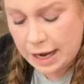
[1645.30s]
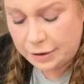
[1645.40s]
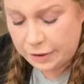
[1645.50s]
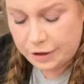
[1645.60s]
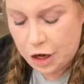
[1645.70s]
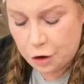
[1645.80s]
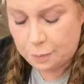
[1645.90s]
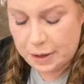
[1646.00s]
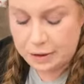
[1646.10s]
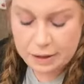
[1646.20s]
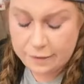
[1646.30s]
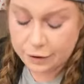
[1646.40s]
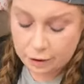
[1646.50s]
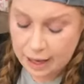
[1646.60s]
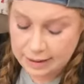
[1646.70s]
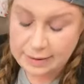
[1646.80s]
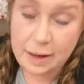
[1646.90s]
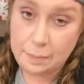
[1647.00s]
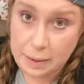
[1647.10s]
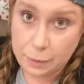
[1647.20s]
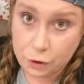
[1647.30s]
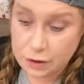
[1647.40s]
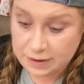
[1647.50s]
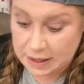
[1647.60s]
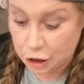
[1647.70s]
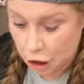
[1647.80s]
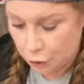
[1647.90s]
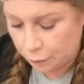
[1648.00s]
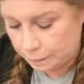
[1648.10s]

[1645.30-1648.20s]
don't even know, but nevertheless, some people just didn't go.